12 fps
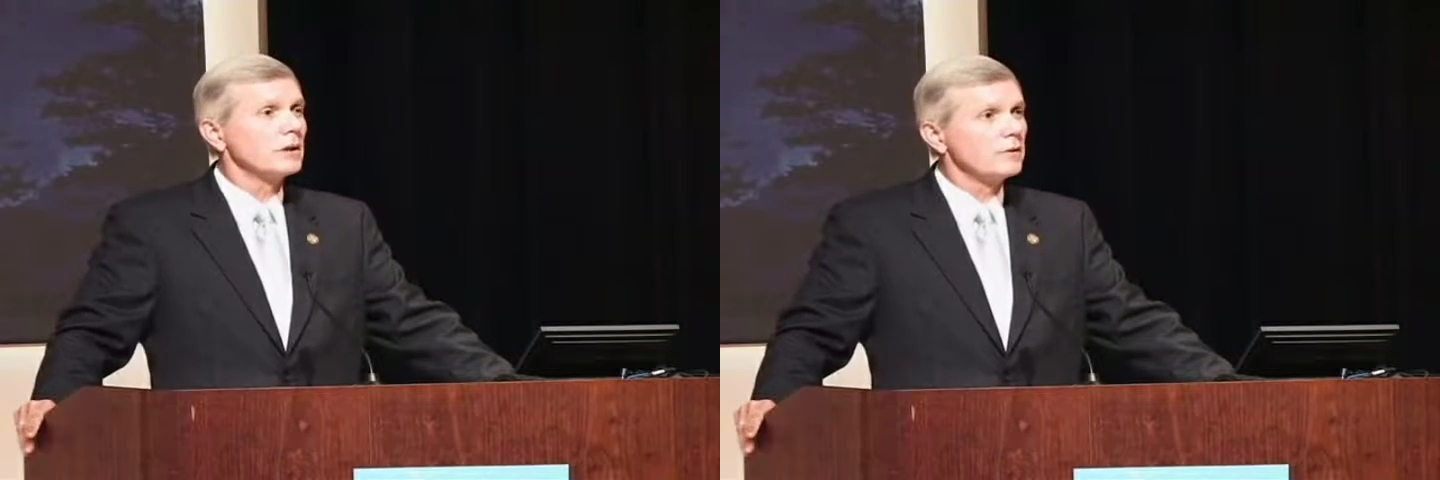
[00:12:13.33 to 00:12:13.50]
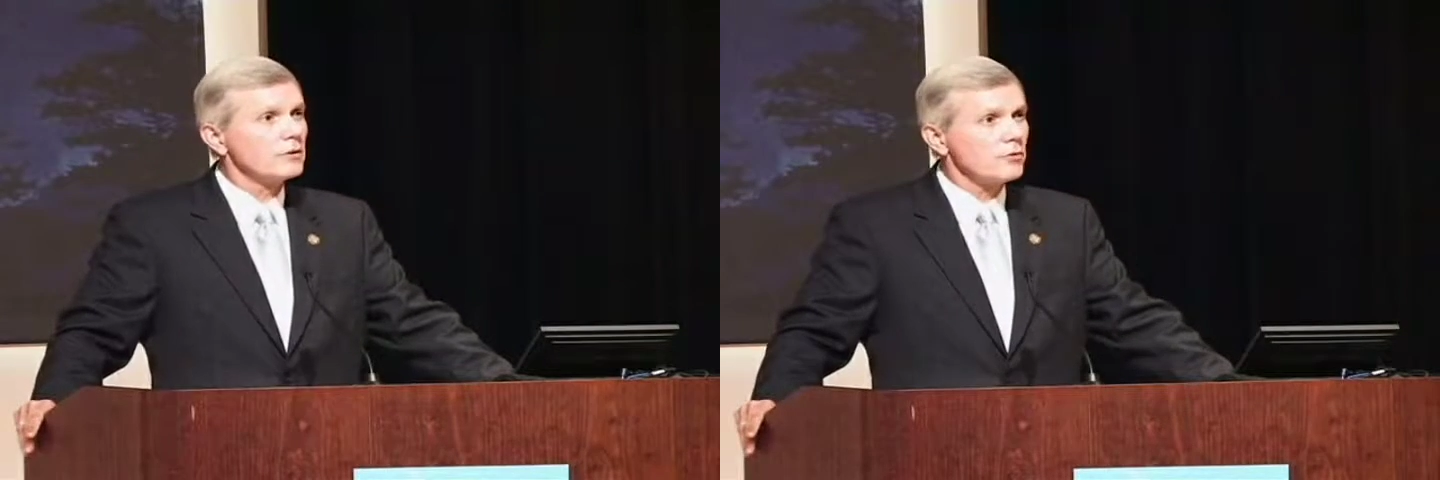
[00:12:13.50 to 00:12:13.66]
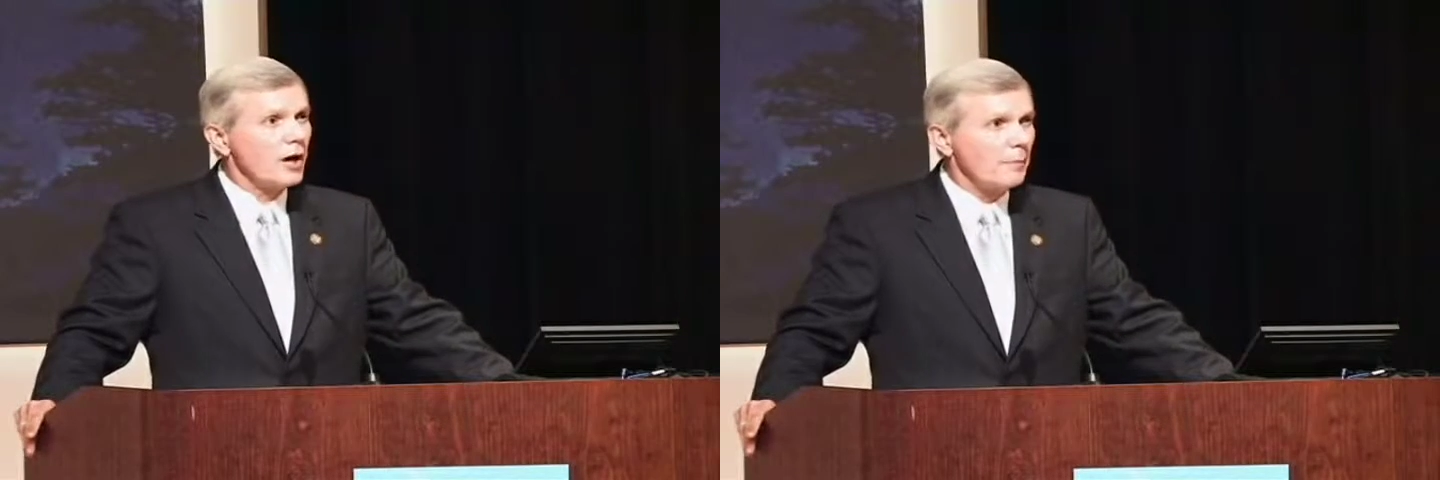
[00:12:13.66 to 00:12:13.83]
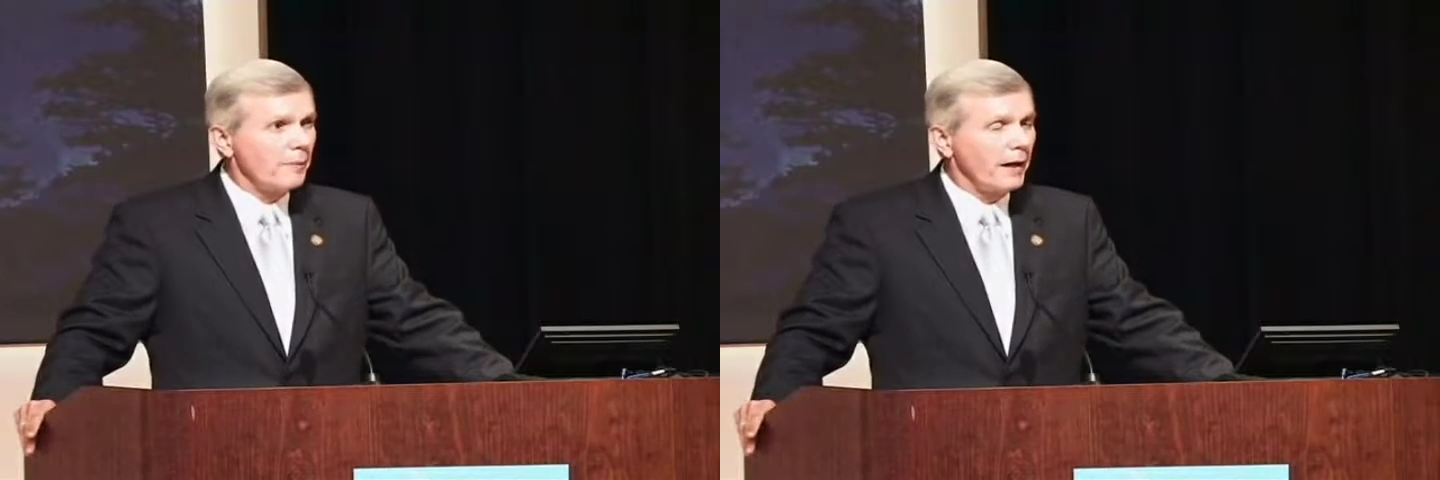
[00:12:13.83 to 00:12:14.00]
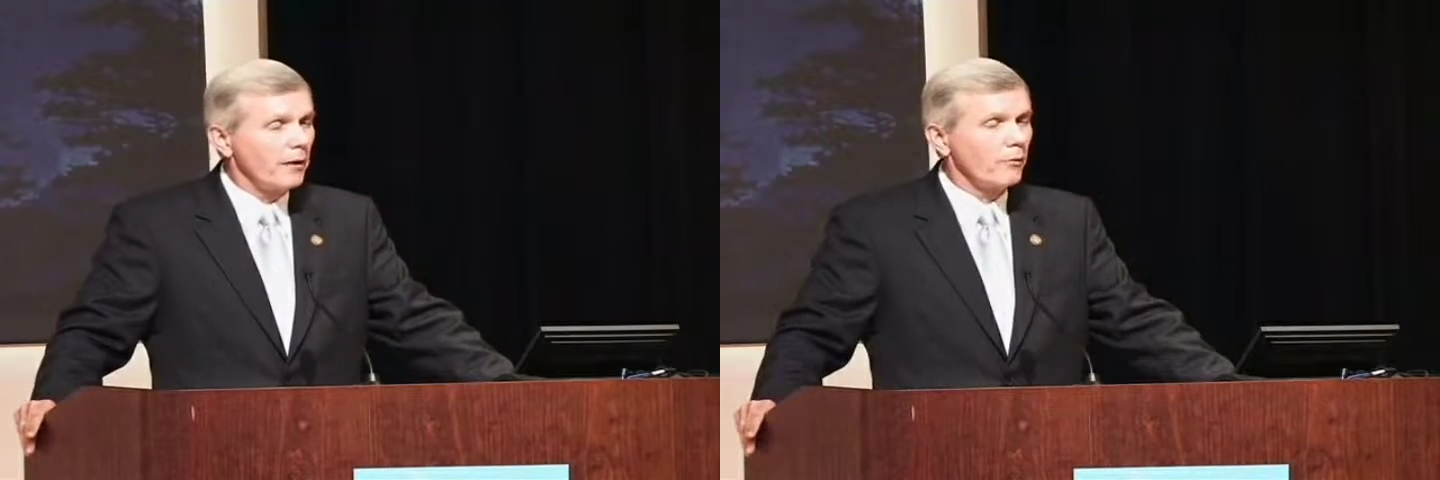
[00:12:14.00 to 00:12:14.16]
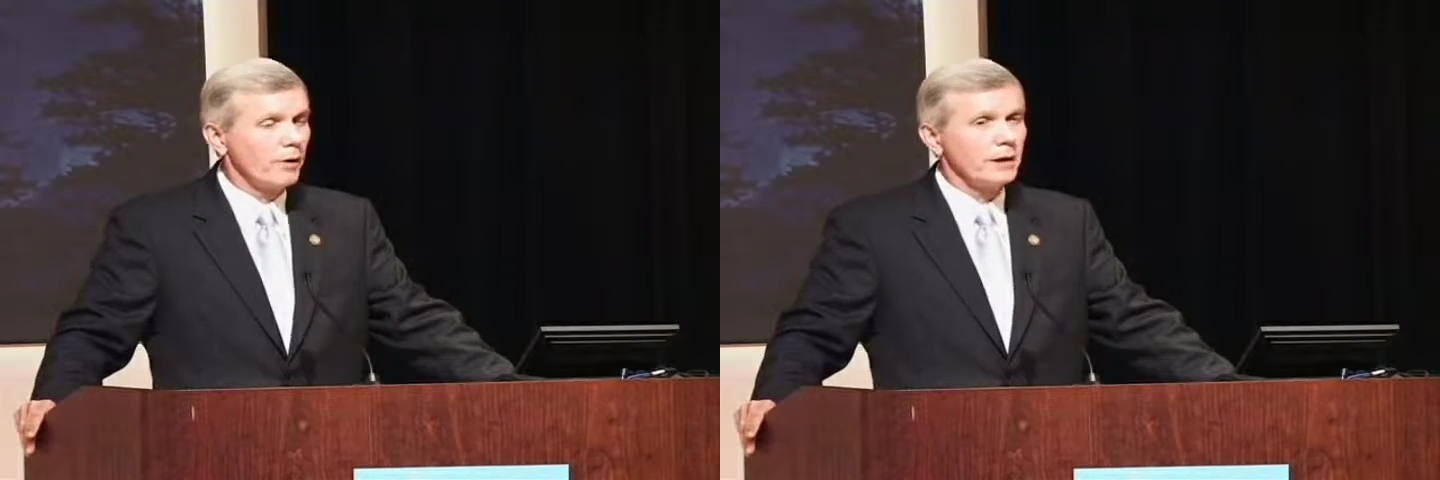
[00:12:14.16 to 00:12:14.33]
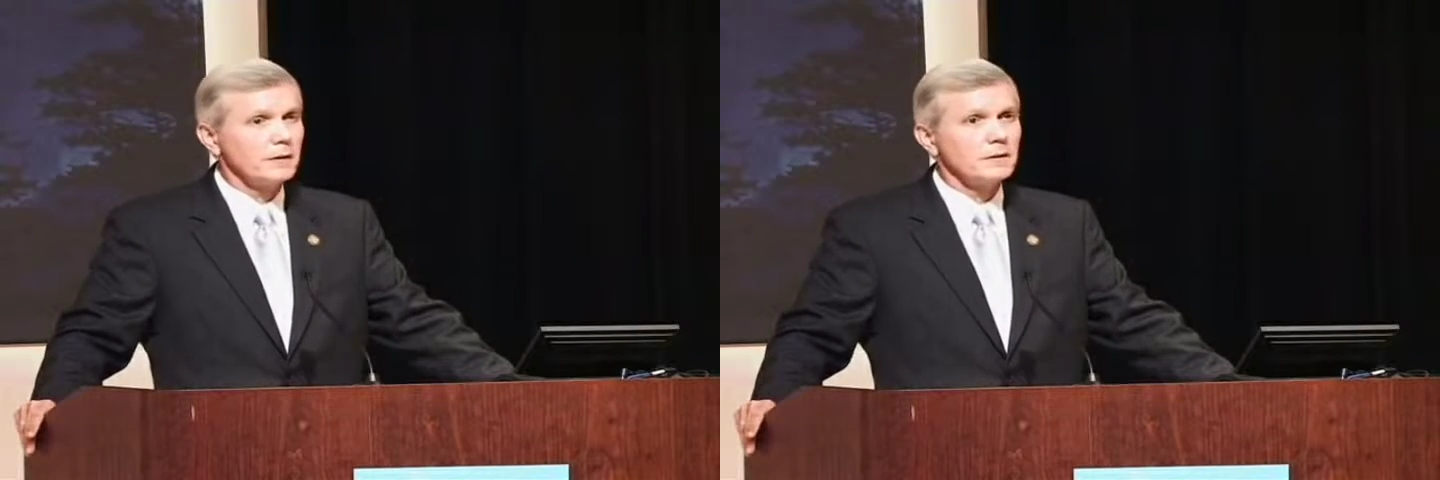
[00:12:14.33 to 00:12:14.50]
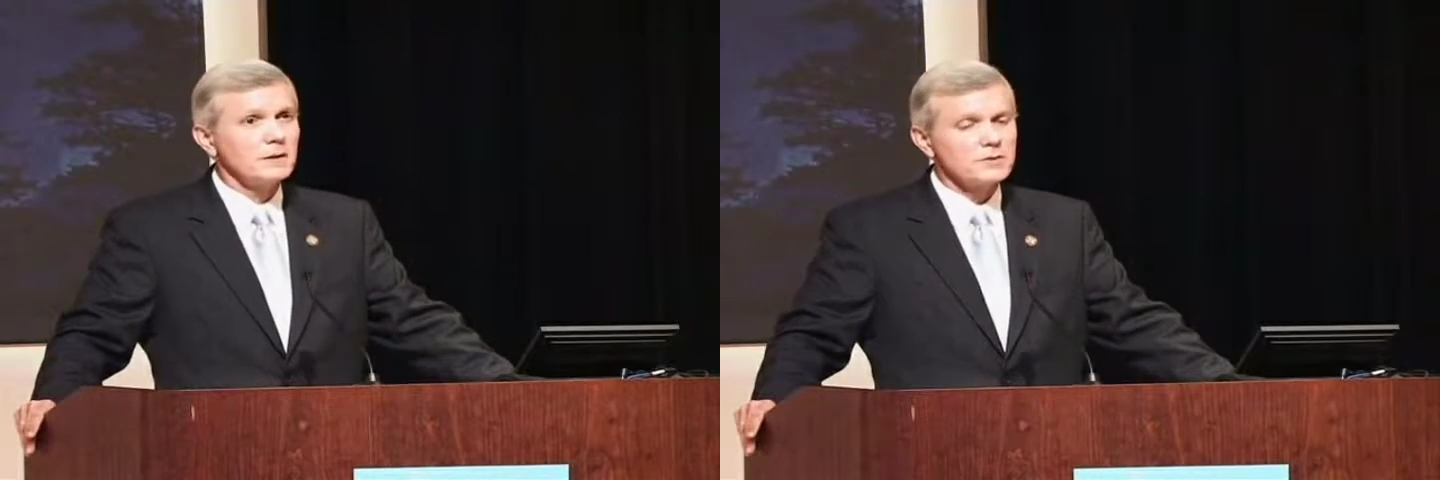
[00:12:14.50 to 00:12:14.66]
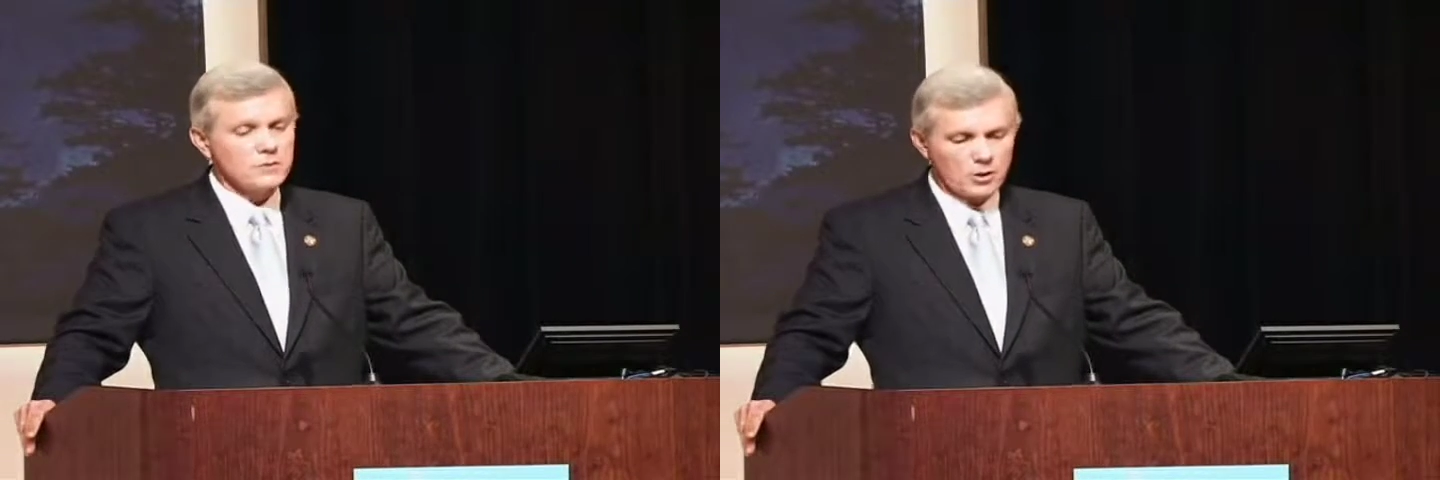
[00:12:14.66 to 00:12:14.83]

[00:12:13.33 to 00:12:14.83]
The dropout rate is